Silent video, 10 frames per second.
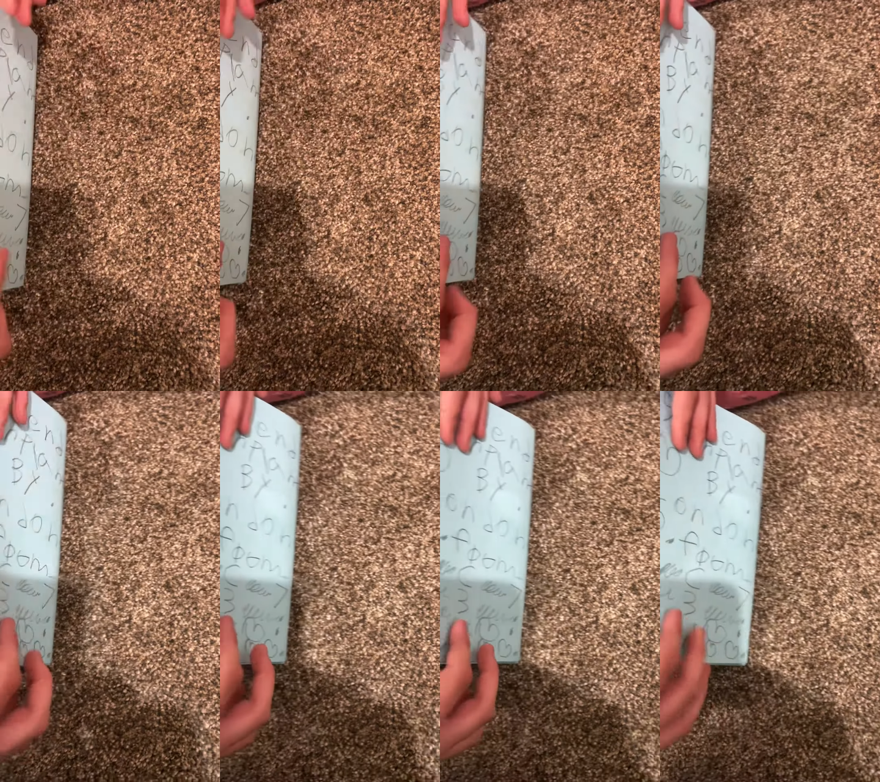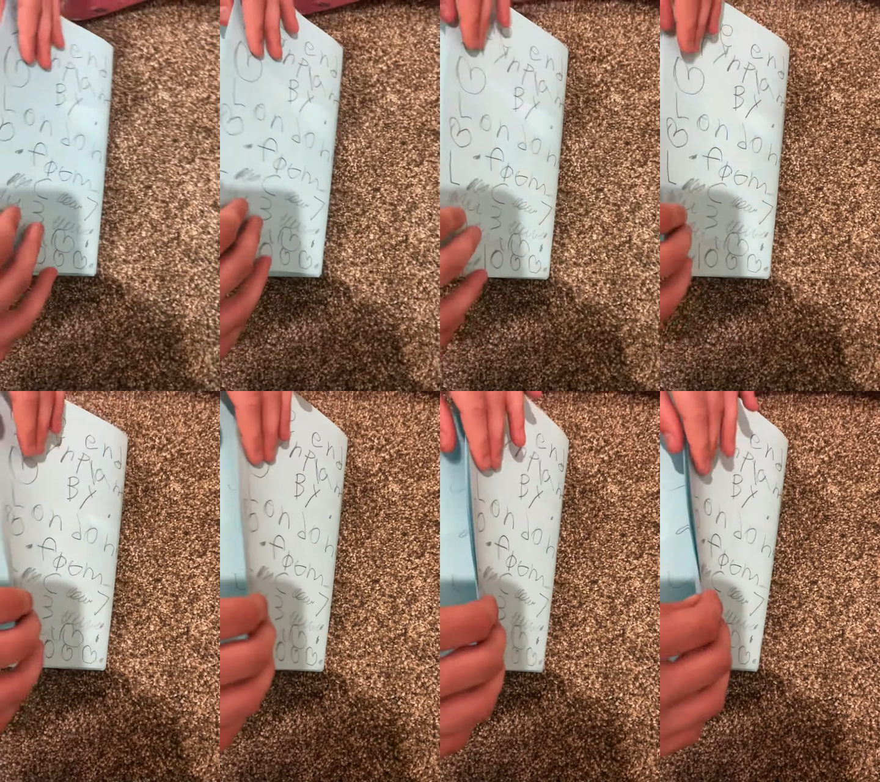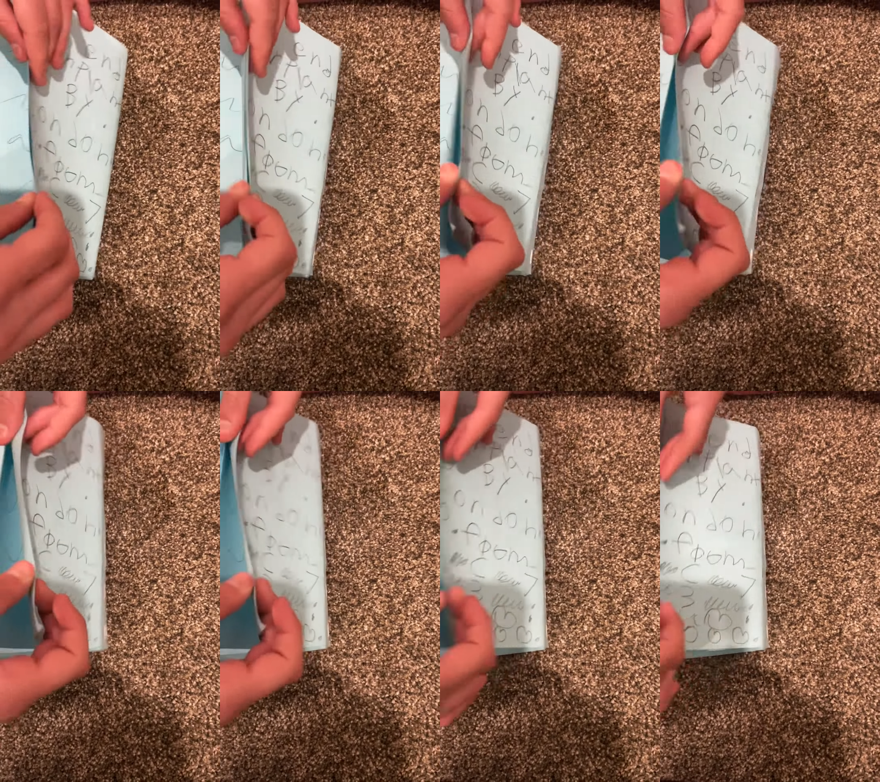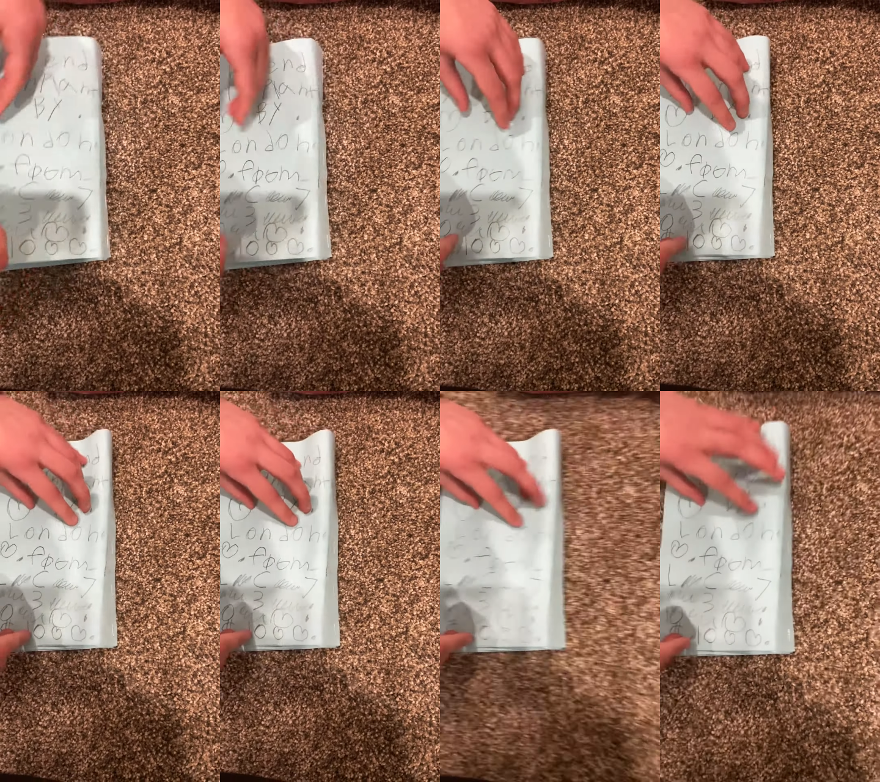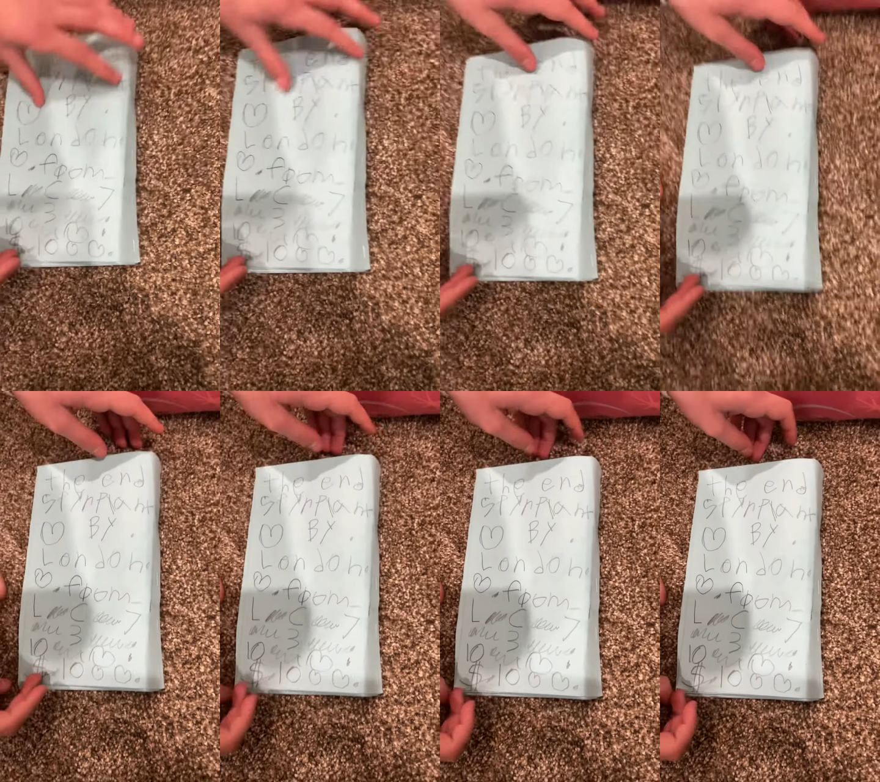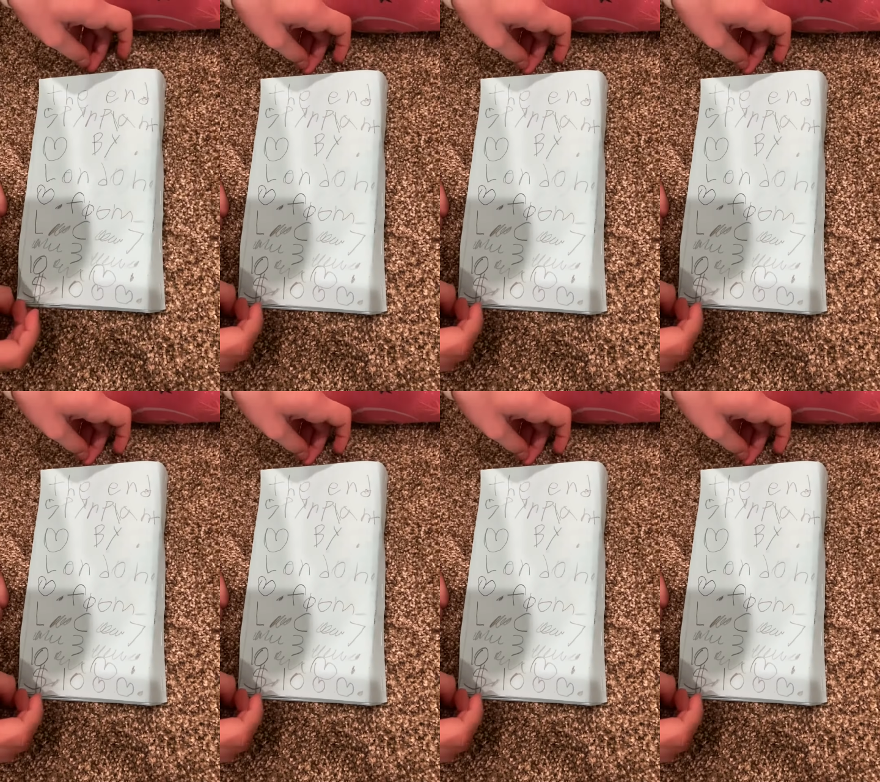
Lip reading: No face is visible, so there are no lips to read.